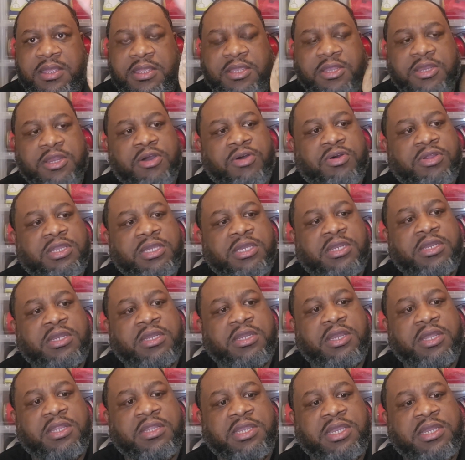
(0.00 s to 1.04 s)
You know, and
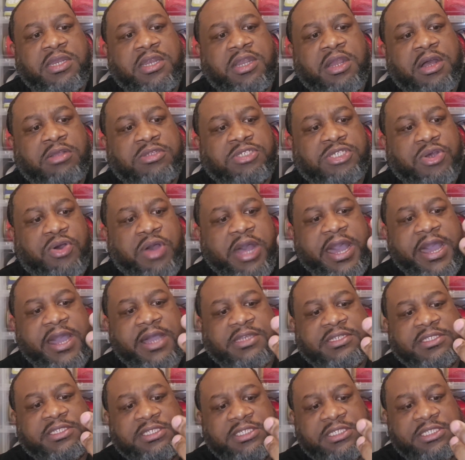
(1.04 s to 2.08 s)
then it also
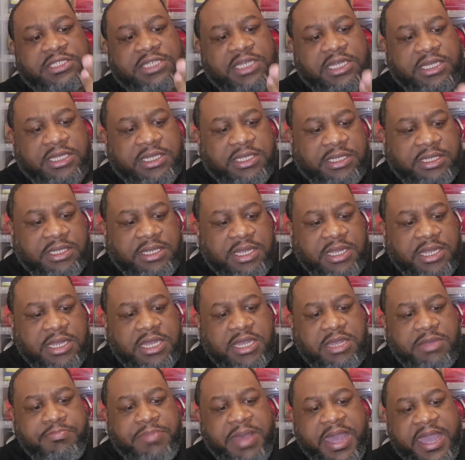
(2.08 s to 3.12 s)
has this
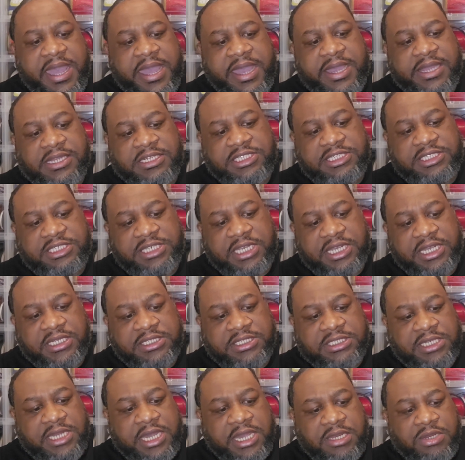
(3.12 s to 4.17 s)
badge. It
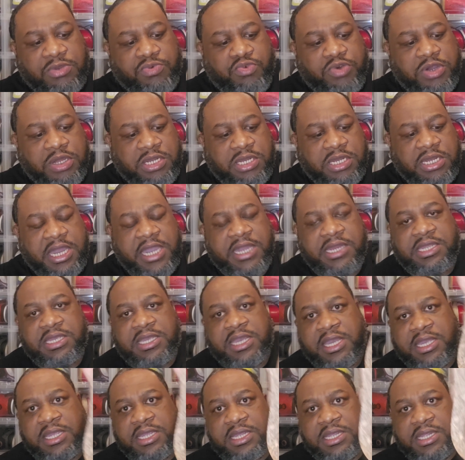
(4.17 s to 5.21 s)
says 91 and
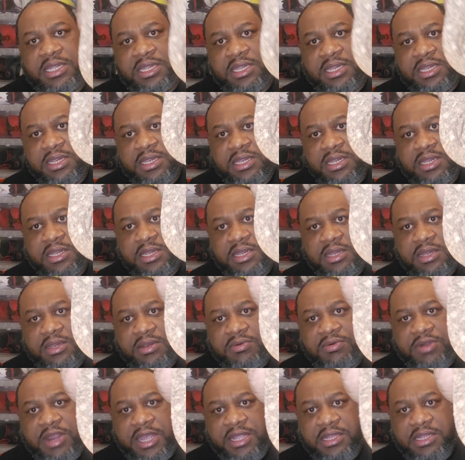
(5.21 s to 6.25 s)
98
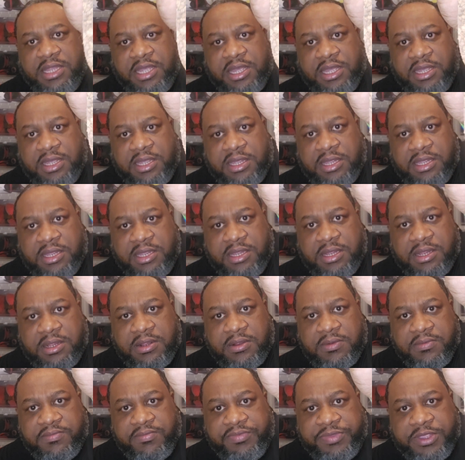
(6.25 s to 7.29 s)
right there
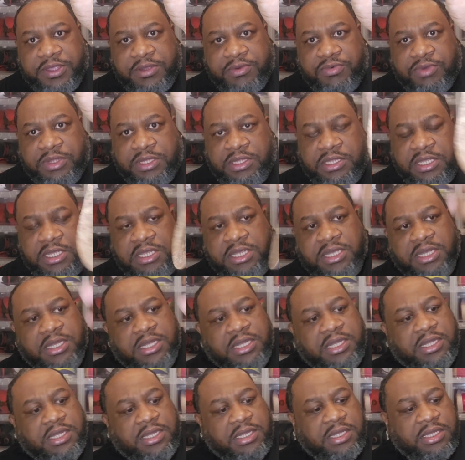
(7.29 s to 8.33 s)
with
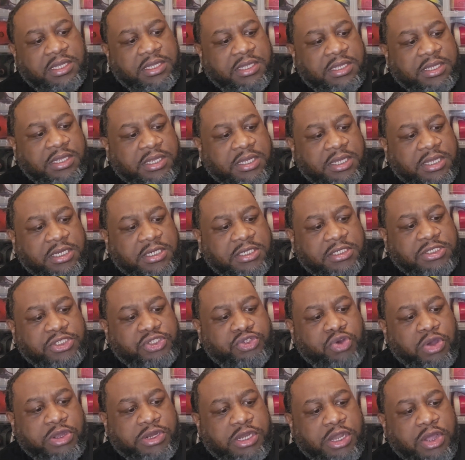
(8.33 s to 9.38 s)
the
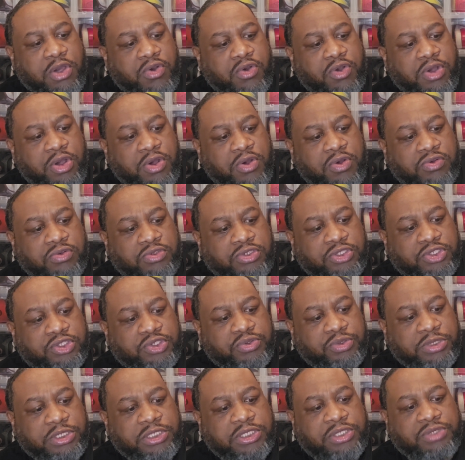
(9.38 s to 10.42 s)
Jordan logo, the
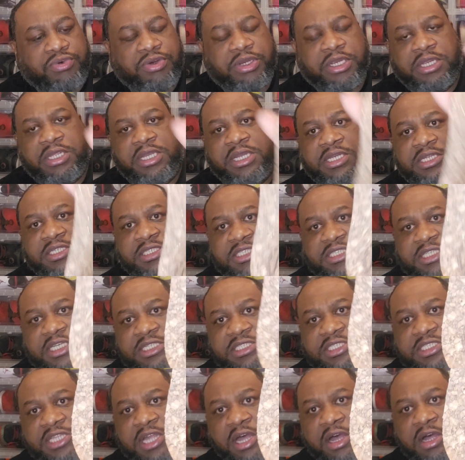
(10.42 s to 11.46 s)
23 and the
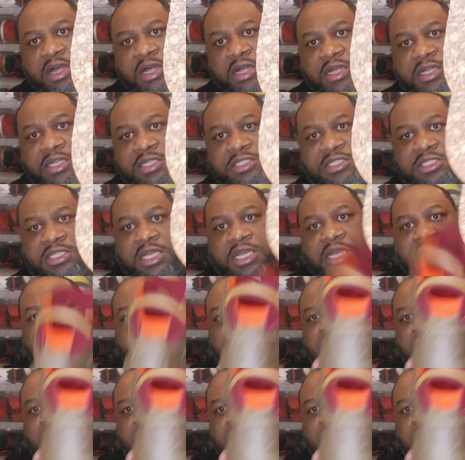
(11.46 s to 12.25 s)
6 stars.